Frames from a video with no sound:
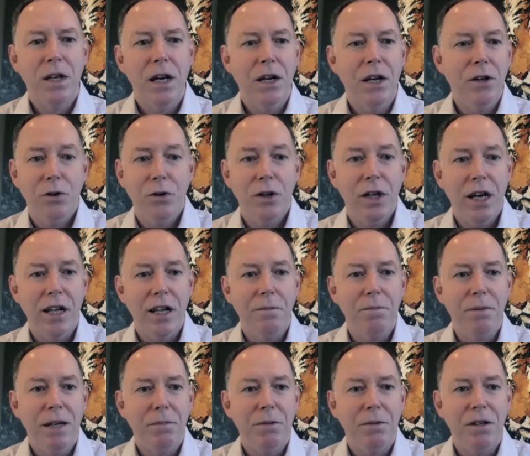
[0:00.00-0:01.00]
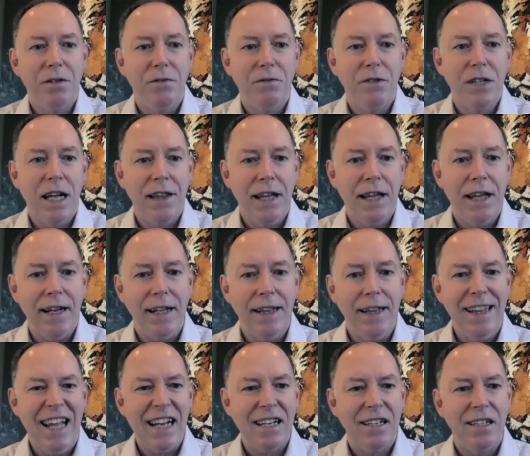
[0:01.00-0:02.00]
And you're the only people that have done that.
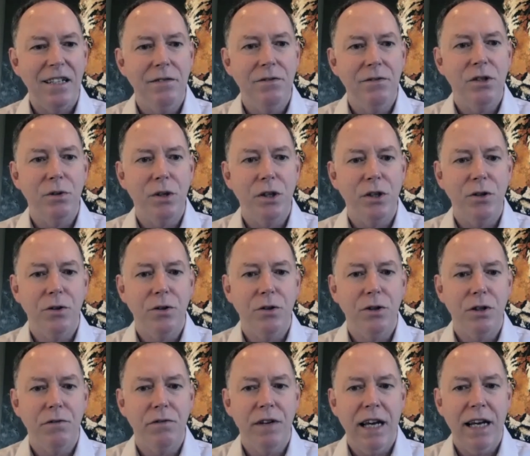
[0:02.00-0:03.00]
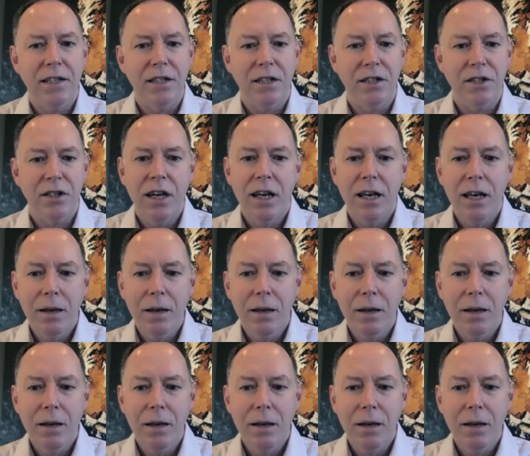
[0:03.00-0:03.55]
And that gives you a huge advantage